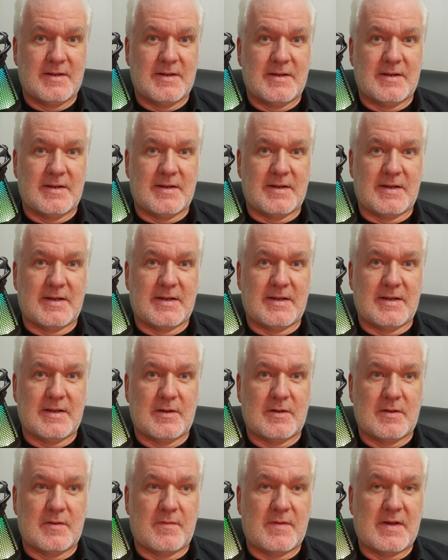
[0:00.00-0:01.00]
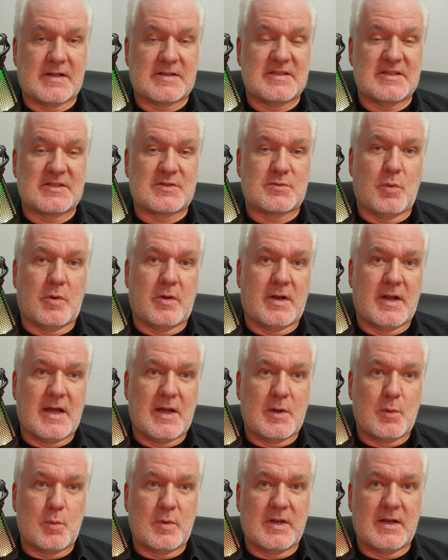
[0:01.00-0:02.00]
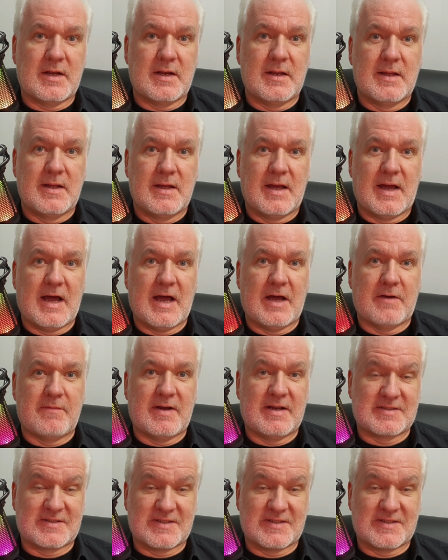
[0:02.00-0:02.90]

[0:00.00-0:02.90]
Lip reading: That is what I will have as